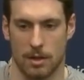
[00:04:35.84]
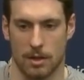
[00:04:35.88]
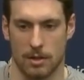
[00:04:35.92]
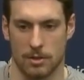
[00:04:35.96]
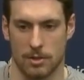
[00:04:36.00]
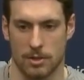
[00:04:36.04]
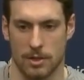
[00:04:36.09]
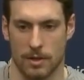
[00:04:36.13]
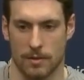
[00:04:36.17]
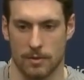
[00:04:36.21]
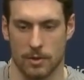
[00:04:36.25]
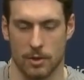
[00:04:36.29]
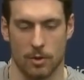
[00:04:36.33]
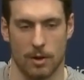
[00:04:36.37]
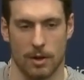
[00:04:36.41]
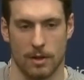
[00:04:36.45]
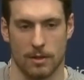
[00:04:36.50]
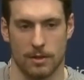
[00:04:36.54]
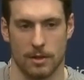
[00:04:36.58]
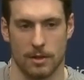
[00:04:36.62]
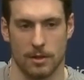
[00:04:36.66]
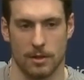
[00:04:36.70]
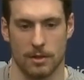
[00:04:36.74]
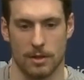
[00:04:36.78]
just have to go
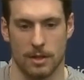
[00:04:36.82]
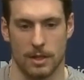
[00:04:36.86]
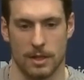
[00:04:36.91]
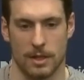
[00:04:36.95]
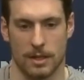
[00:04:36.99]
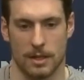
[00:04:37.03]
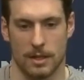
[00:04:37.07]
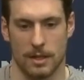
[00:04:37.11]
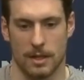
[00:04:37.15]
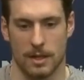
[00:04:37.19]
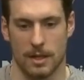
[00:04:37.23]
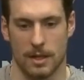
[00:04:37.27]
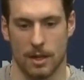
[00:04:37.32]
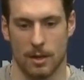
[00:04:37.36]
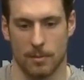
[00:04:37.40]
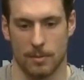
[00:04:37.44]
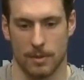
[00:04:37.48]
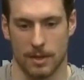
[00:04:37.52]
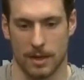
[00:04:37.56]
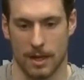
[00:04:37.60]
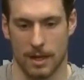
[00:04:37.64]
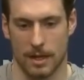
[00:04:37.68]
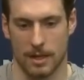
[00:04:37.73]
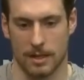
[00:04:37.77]
out there and help
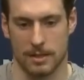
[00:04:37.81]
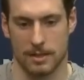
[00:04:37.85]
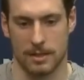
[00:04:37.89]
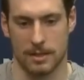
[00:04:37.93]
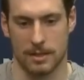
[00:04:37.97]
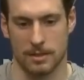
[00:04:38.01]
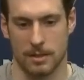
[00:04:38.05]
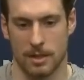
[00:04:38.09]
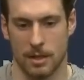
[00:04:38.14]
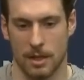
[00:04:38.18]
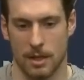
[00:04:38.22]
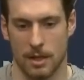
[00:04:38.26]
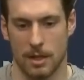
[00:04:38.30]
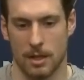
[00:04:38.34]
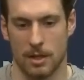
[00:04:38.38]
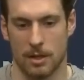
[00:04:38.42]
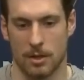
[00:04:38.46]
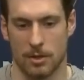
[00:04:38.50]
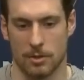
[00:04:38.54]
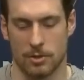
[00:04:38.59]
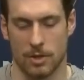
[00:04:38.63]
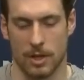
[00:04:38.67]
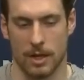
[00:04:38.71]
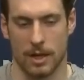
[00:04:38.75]
the guys, and
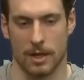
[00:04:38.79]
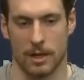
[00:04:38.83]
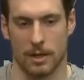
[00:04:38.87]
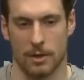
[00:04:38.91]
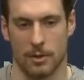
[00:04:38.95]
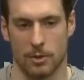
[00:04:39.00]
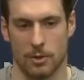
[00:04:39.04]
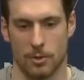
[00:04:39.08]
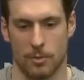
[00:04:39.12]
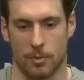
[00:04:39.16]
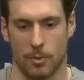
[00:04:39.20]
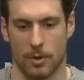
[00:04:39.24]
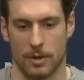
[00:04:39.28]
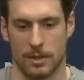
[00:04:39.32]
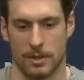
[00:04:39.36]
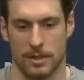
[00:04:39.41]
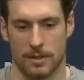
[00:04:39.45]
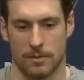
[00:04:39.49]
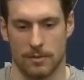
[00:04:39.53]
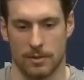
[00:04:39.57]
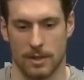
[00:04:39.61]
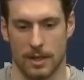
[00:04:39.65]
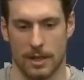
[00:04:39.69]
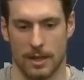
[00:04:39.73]
I try to get 2 points
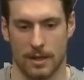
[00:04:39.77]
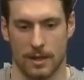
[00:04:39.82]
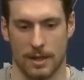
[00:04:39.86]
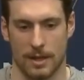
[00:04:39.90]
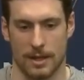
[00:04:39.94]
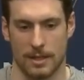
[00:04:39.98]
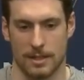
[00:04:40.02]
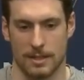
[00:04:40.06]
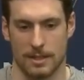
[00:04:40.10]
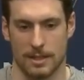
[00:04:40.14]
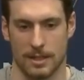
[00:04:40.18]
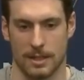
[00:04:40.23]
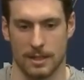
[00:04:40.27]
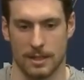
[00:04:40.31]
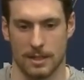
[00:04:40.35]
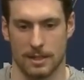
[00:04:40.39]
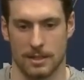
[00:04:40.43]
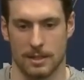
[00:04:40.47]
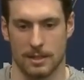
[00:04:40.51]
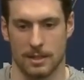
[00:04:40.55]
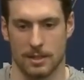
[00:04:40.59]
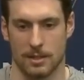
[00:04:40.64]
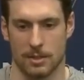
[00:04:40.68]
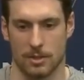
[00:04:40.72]
every night. Like I said,
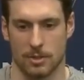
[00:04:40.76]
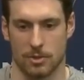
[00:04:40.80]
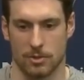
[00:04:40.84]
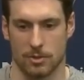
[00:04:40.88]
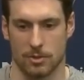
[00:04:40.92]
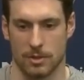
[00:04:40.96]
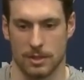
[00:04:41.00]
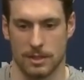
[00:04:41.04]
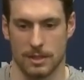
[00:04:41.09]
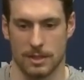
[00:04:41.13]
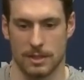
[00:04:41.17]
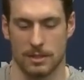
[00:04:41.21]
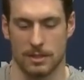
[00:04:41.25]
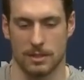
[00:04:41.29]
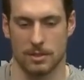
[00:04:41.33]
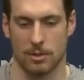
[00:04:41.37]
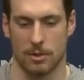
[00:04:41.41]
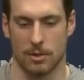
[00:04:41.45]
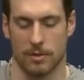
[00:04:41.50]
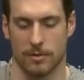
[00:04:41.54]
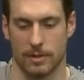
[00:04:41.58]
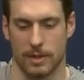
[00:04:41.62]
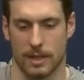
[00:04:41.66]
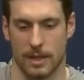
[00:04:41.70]
it's a short season,
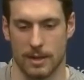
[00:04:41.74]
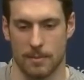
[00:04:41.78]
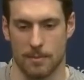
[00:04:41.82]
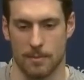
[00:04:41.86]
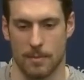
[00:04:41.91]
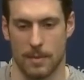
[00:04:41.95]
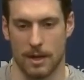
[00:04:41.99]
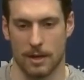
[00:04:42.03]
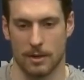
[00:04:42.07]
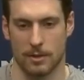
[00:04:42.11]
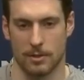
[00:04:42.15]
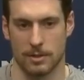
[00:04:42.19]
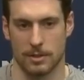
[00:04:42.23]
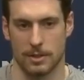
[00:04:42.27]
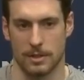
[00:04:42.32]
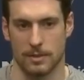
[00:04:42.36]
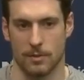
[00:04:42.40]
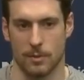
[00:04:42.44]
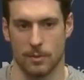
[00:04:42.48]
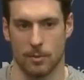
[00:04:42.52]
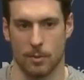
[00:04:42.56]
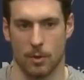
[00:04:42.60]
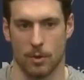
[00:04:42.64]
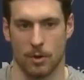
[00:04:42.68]
so every game matters
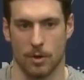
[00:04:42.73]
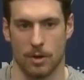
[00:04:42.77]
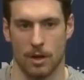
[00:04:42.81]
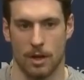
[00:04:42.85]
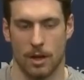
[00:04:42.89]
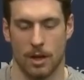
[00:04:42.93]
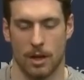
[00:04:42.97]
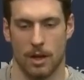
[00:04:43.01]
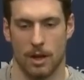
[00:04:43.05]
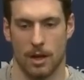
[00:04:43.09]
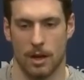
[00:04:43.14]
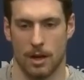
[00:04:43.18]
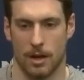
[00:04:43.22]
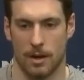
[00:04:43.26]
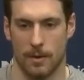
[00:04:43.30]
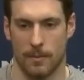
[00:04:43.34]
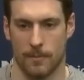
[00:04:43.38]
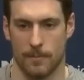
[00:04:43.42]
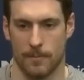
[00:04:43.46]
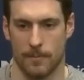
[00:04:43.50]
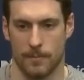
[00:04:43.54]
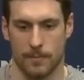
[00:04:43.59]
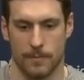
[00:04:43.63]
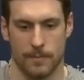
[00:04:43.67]
even more.
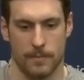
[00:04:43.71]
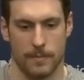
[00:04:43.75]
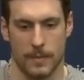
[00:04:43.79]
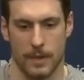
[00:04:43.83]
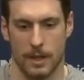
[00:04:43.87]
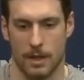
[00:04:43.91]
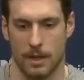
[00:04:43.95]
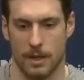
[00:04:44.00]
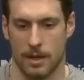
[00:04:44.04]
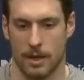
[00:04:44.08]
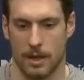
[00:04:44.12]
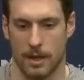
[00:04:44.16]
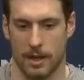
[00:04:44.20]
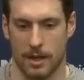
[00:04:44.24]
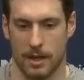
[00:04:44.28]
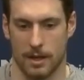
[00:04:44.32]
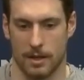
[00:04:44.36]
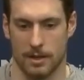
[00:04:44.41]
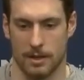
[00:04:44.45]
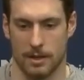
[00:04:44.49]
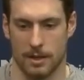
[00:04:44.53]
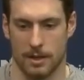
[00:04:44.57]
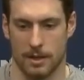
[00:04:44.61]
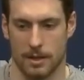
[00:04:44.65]

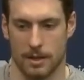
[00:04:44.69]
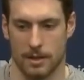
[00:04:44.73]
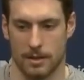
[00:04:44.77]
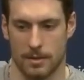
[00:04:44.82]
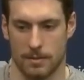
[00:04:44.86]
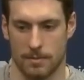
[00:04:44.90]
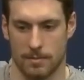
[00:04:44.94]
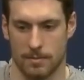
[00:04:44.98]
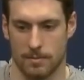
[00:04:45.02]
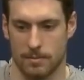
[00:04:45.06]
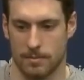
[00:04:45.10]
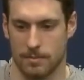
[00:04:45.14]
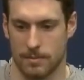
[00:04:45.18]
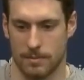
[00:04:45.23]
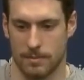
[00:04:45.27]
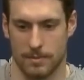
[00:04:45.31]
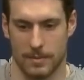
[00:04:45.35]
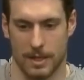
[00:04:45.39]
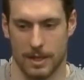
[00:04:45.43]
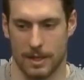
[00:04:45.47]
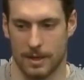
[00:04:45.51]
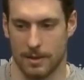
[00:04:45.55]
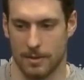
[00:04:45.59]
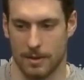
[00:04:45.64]

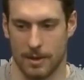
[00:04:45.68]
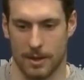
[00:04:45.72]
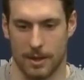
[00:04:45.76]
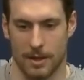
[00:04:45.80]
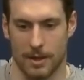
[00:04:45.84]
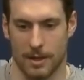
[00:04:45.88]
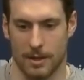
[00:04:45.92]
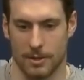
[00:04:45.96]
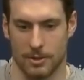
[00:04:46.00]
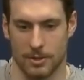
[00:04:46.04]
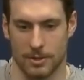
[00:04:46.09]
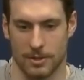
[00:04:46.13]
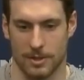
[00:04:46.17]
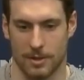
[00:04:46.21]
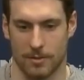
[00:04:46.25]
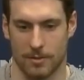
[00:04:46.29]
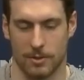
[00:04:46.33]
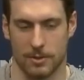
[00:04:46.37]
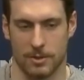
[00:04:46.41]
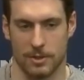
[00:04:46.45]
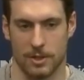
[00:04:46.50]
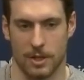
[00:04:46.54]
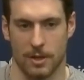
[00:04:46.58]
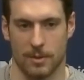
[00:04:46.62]
Yeah, I just have
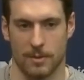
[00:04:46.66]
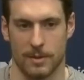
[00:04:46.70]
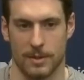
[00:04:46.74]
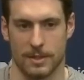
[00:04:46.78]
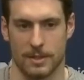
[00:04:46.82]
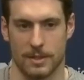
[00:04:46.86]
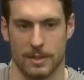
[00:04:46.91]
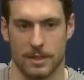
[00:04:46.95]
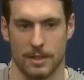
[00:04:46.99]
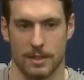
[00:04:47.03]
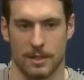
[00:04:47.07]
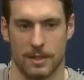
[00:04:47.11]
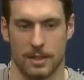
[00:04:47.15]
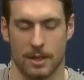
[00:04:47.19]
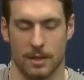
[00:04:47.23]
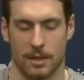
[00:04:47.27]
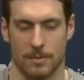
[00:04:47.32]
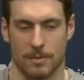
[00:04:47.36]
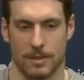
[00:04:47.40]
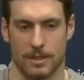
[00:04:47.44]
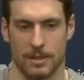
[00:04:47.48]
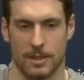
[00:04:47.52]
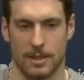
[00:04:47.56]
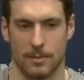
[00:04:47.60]
one job, and it's to
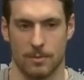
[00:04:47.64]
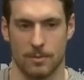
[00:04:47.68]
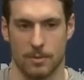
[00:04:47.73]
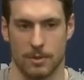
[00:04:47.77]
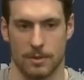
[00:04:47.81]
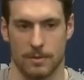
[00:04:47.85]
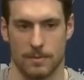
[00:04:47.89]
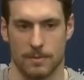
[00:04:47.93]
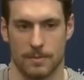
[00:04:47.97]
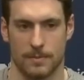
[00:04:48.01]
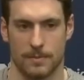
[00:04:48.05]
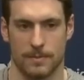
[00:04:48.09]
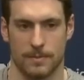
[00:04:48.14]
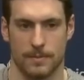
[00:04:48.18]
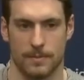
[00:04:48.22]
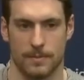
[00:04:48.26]
help this team win.